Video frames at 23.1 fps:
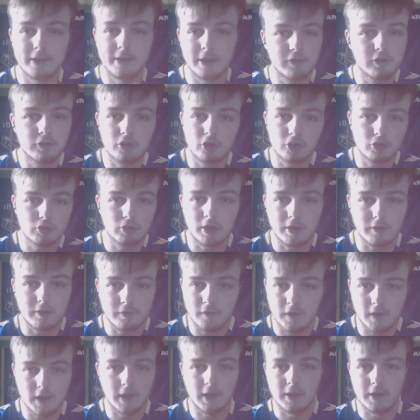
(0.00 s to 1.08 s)
this is a great
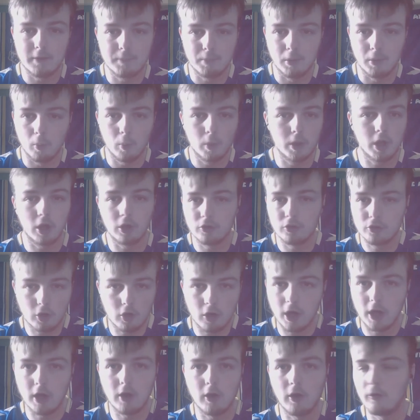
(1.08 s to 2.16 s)
feeling, but we are
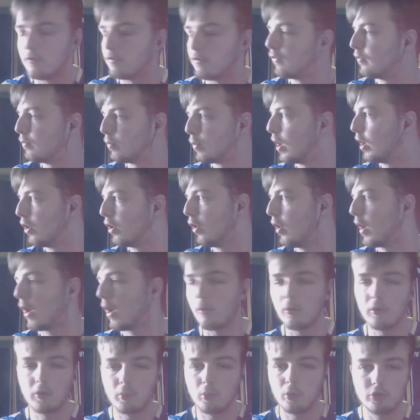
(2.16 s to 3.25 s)
not out
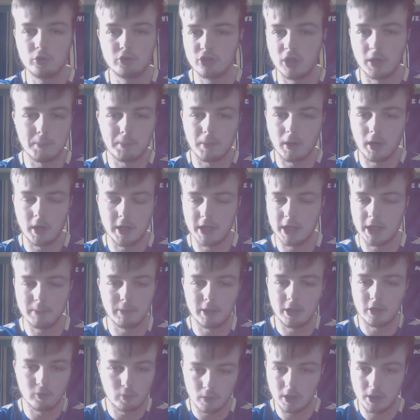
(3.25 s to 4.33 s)
of the woods yet by any
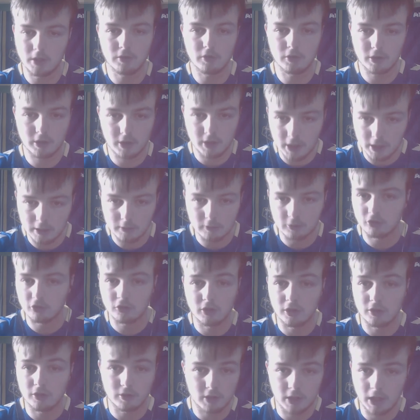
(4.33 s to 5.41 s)
means. We
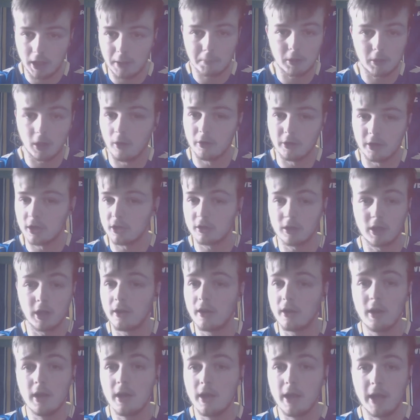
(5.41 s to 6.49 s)
need to keep going. Like
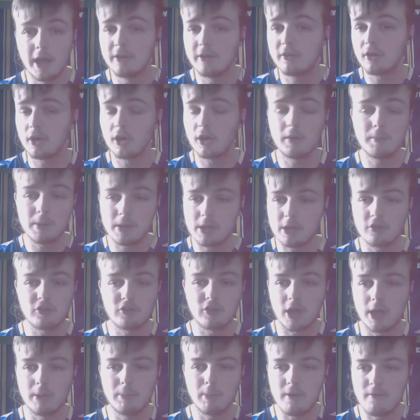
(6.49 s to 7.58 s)
that, it's going to be the
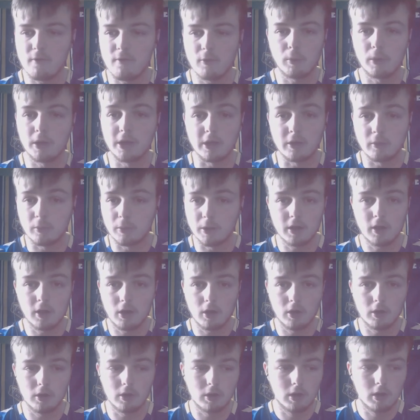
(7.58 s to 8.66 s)
same every week. We
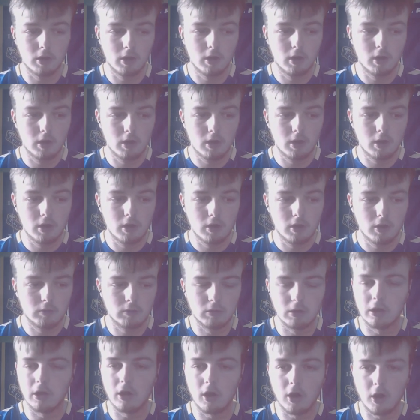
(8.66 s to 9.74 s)
can't
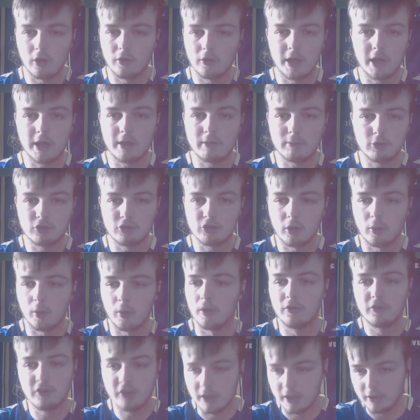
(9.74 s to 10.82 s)
rely on any result
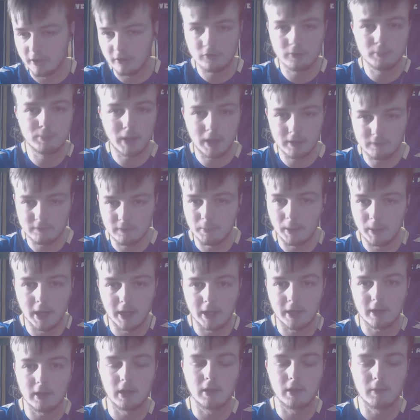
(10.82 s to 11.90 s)
until it's
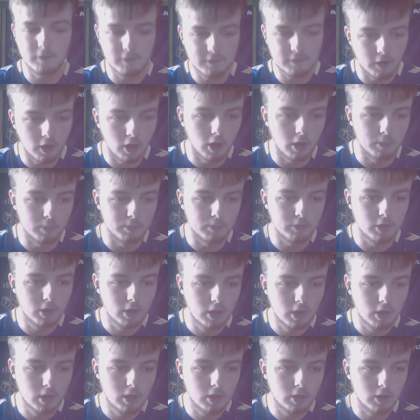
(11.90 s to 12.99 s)
mathematically confirmed
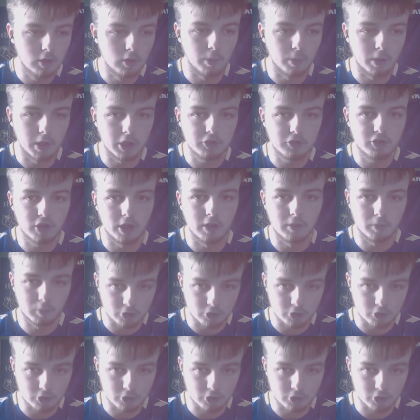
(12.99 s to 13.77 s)
that we are safe,